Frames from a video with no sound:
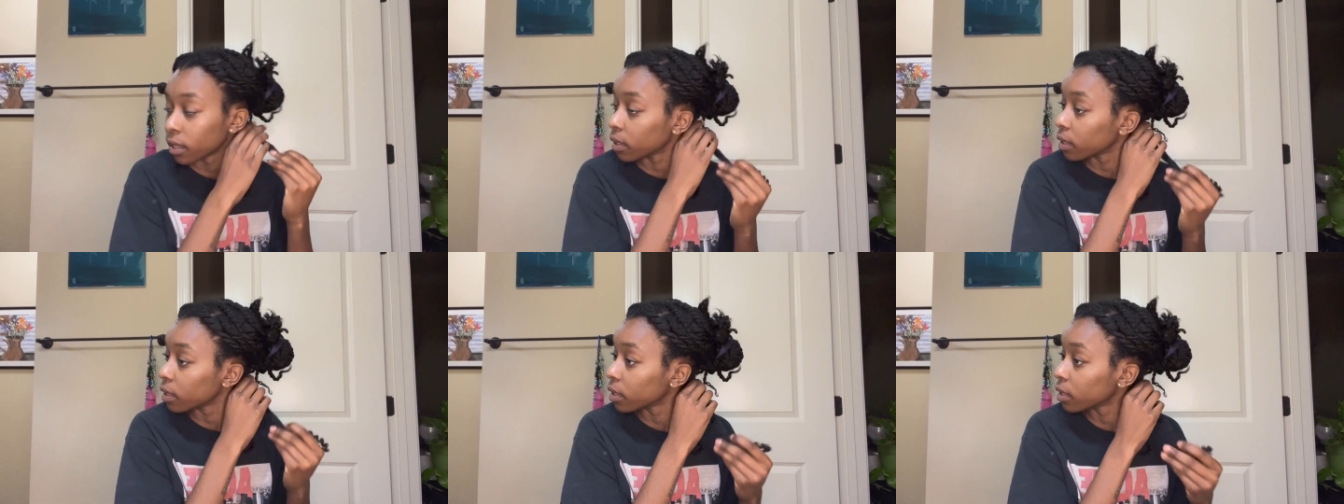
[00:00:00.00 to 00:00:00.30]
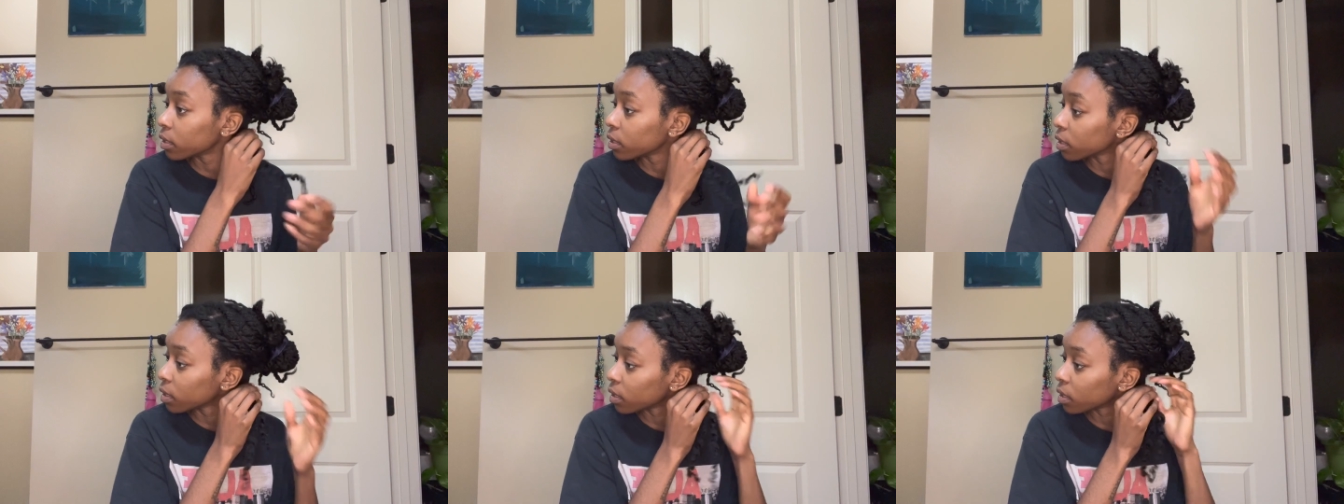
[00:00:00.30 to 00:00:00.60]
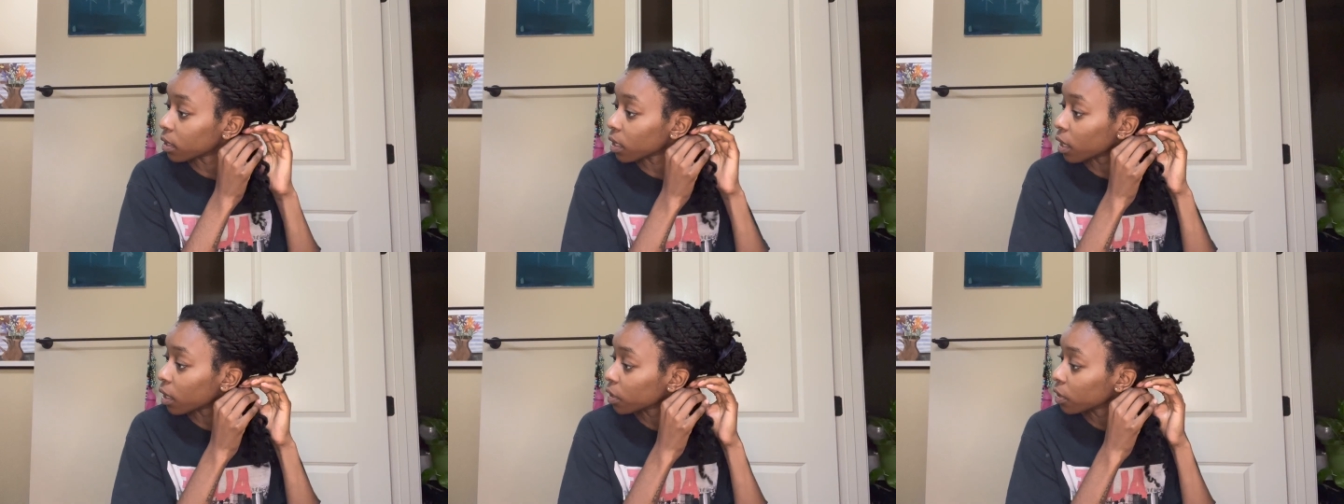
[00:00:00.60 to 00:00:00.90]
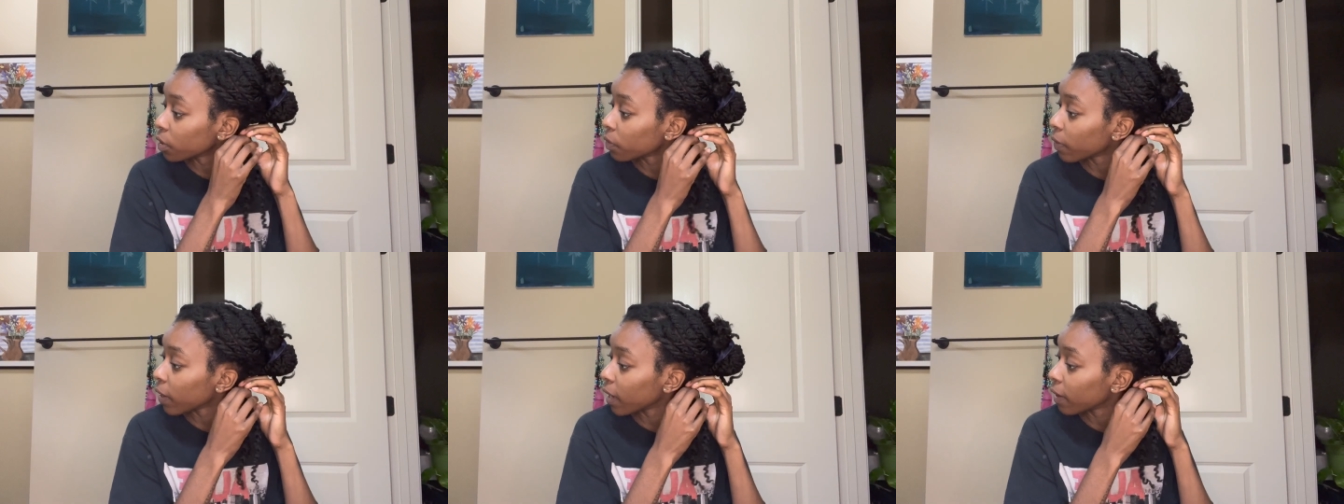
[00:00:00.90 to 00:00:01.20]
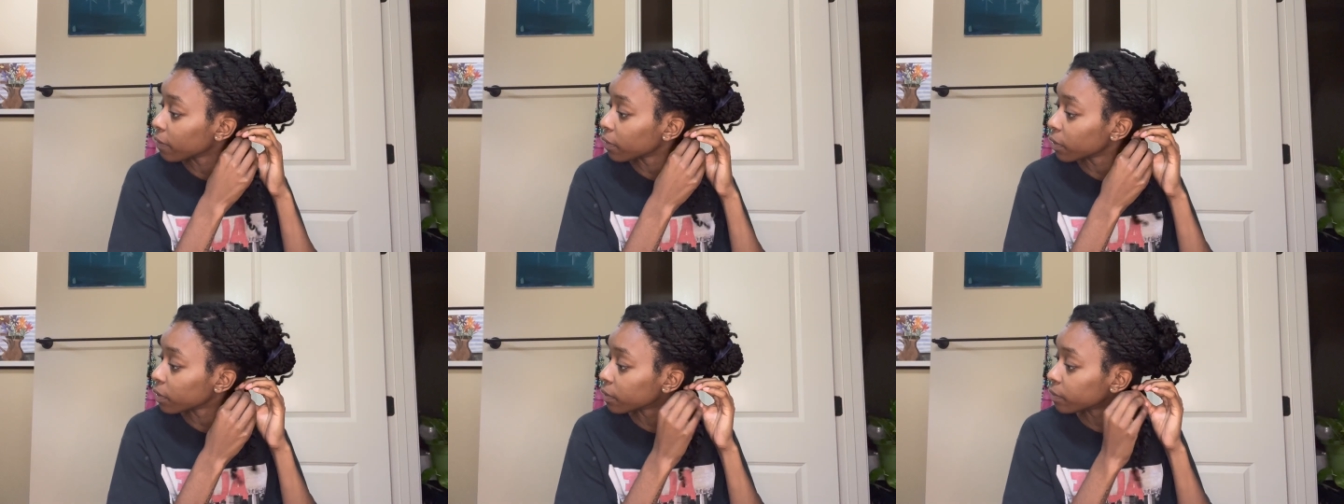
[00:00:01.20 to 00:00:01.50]
and just
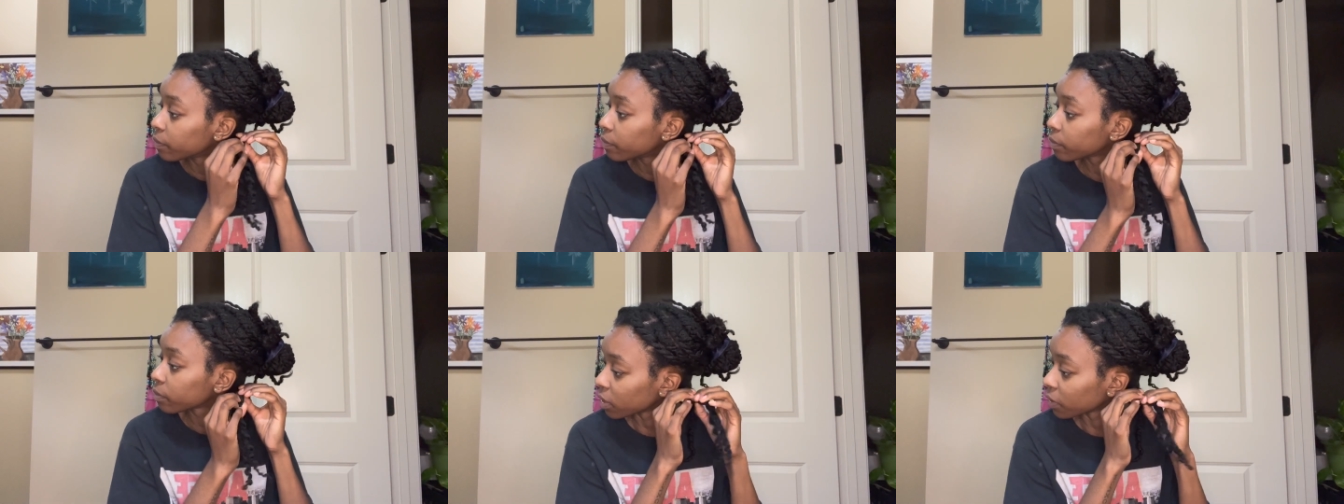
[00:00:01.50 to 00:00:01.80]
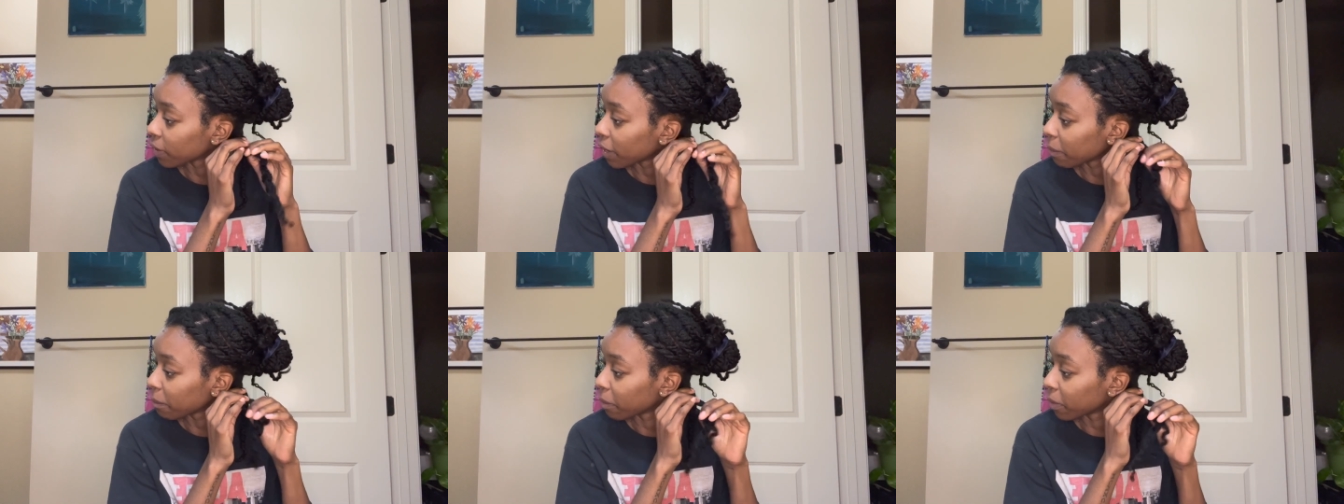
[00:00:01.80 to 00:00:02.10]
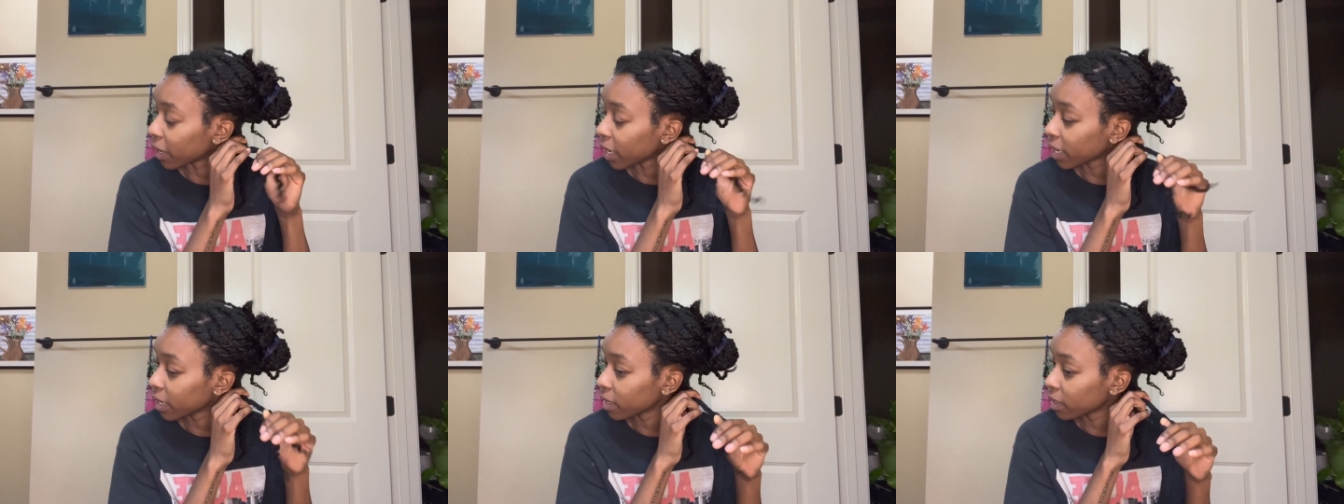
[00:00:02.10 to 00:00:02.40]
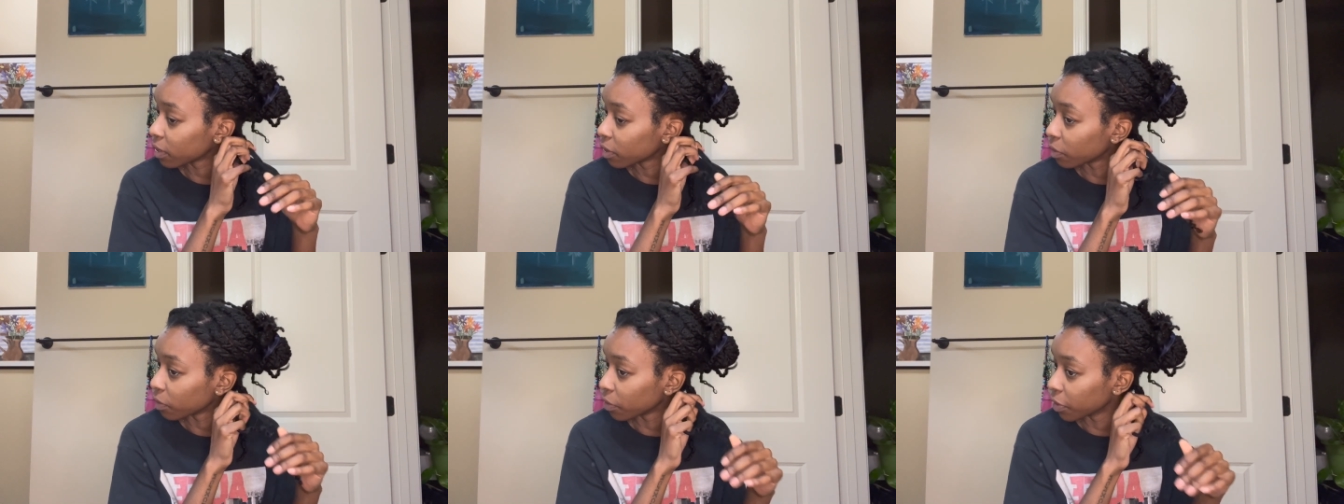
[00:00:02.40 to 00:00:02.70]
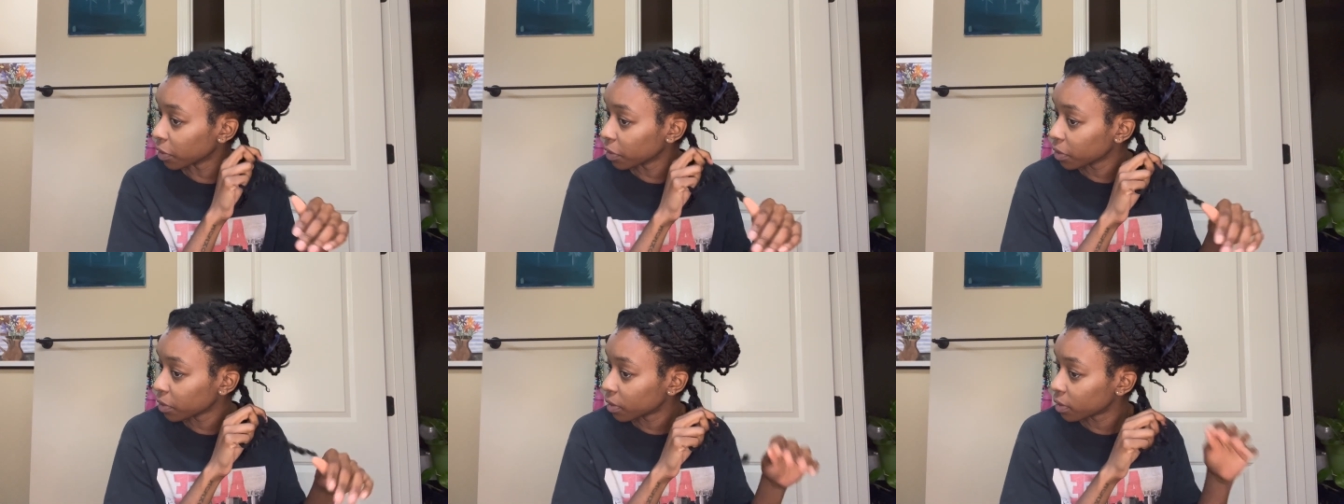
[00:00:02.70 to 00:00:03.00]
unravel. So I braided the
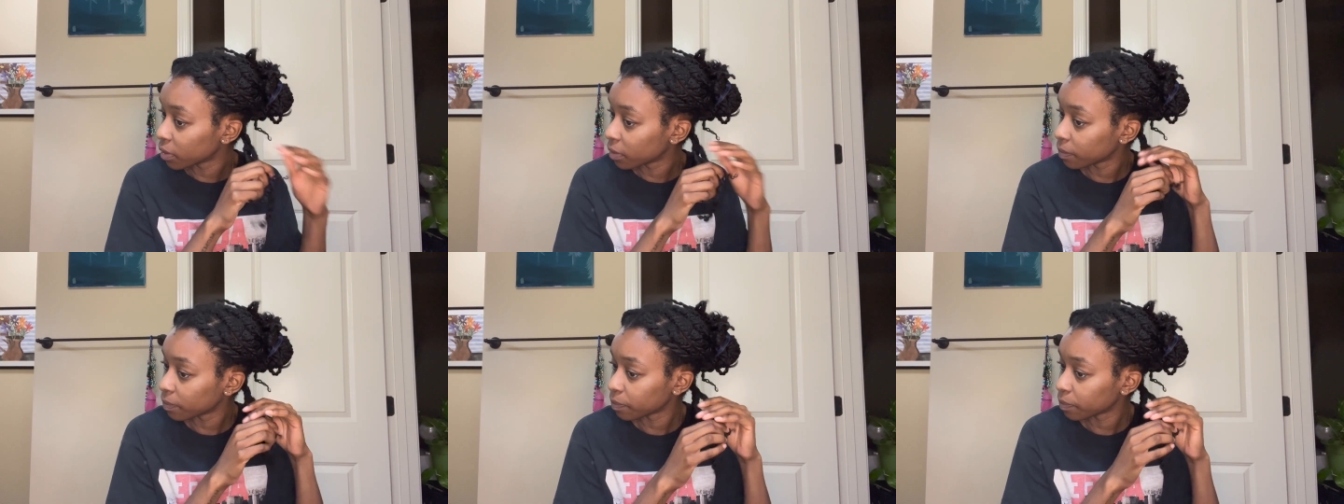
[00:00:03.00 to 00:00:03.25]
roots.